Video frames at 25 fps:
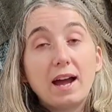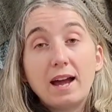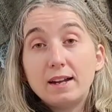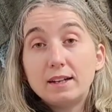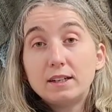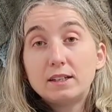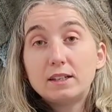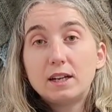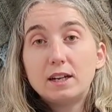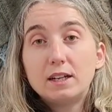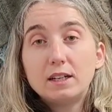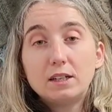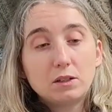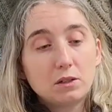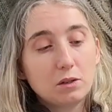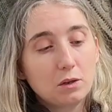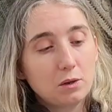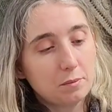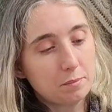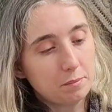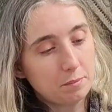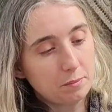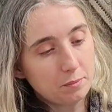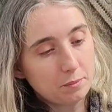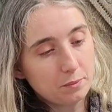hand-dyed
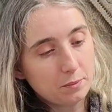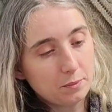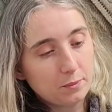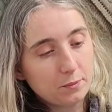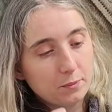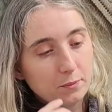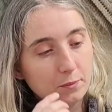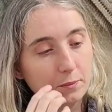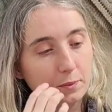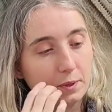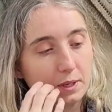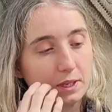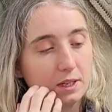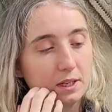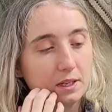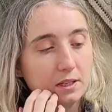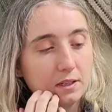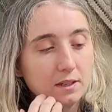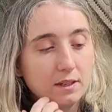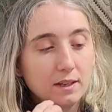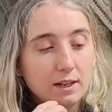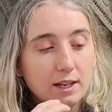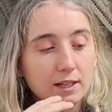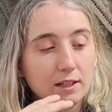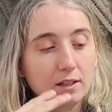top with
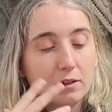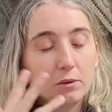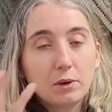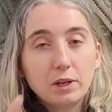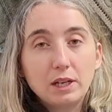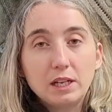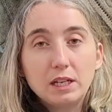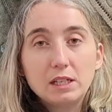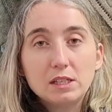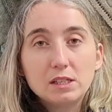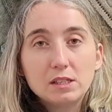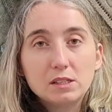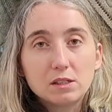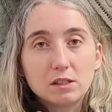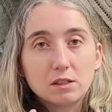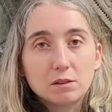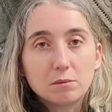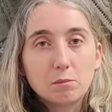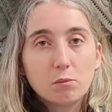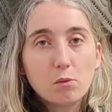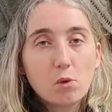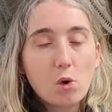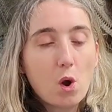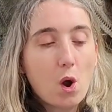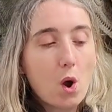like greens
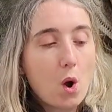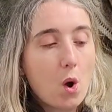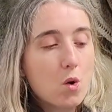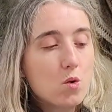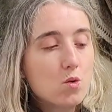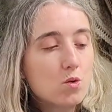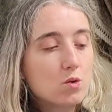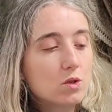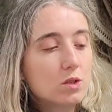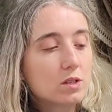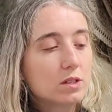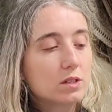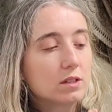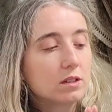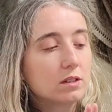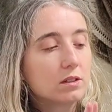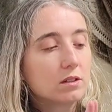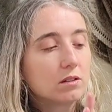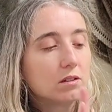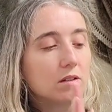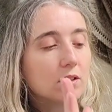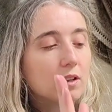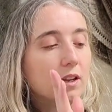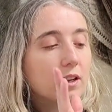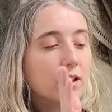and browns
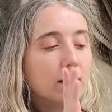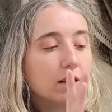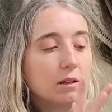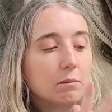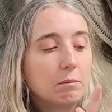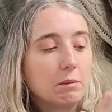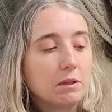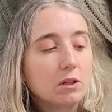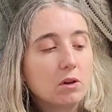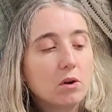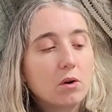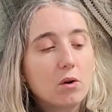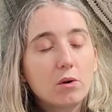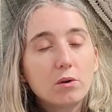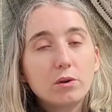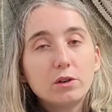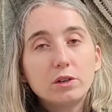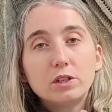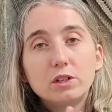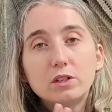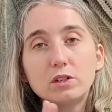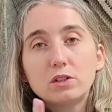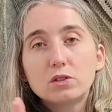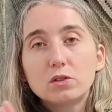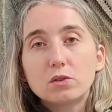and a little bit
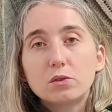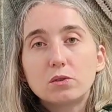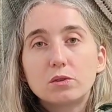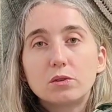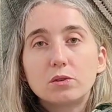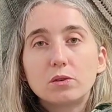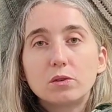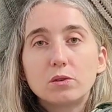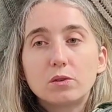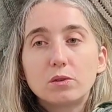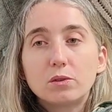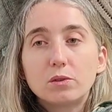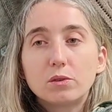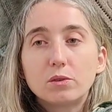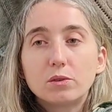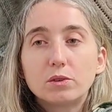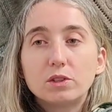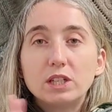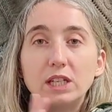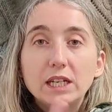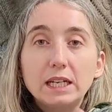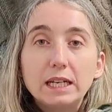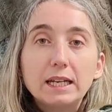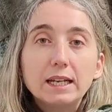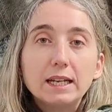orange or
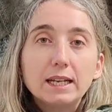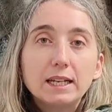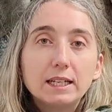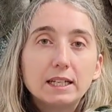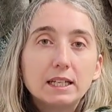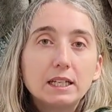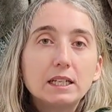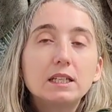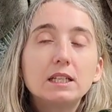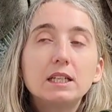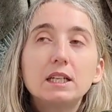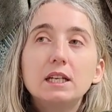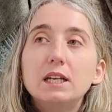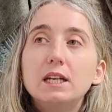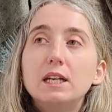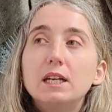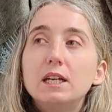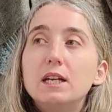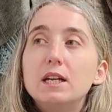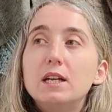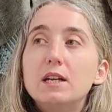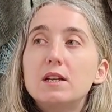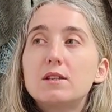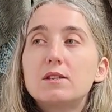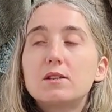teal in it,
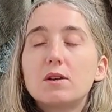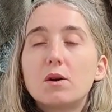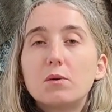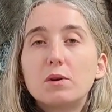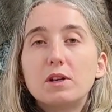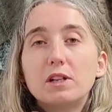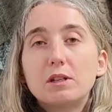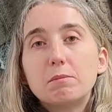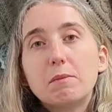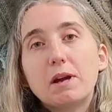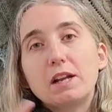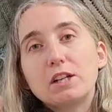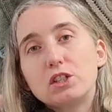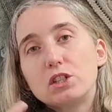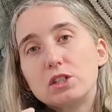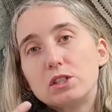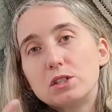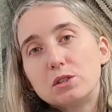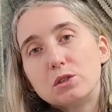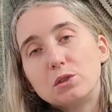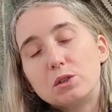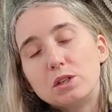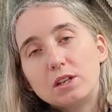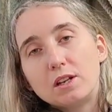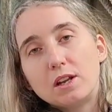so it
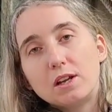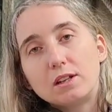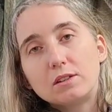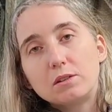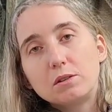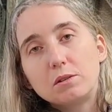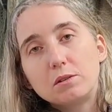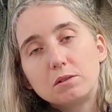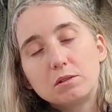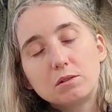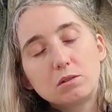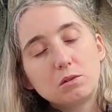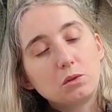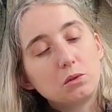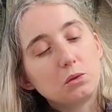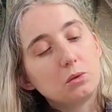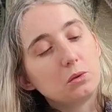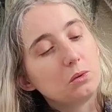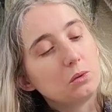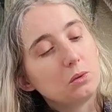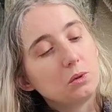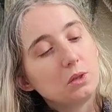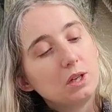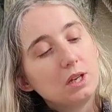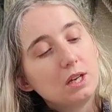matches to the other
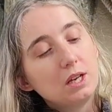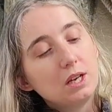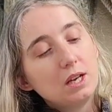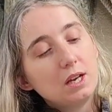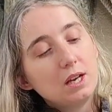two